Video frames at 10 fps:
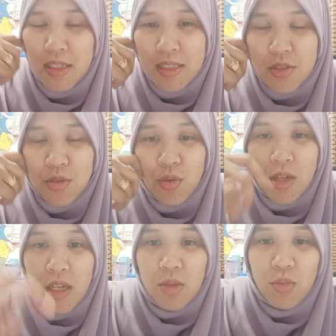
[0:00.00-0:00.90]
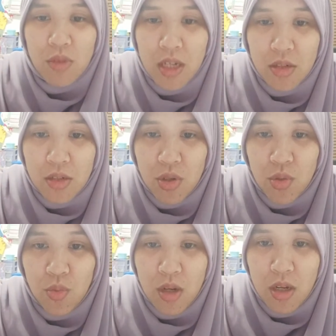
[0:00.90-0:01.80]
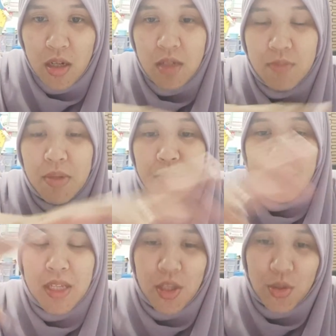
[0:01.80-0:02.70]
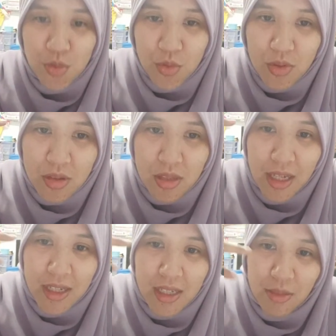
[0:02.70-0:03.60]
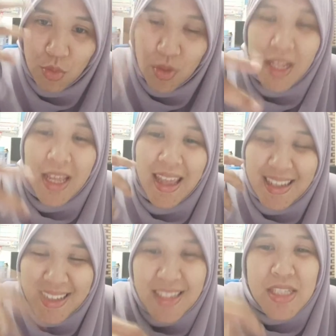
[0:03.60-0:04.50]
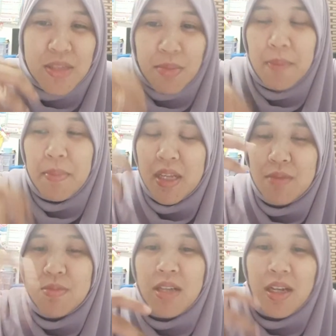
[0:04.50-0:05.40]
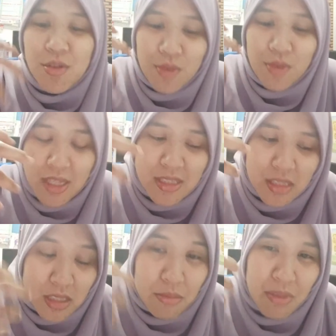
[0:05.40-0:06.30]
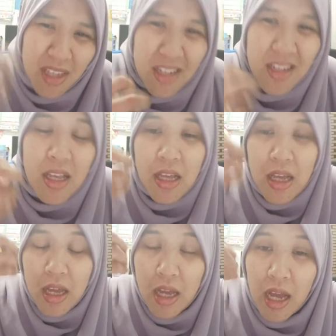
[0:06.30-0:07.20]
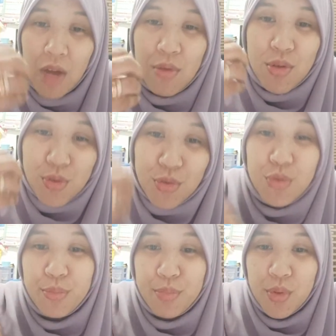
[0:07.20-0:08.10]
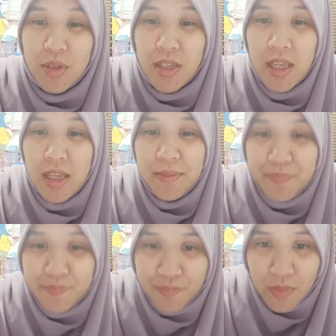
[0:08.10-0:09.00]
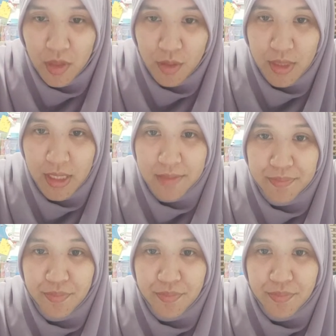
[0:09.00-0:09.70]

so kalau buka korang luar public, you tak boleh handle sebab madam dah create a system in our group. Okay, alright.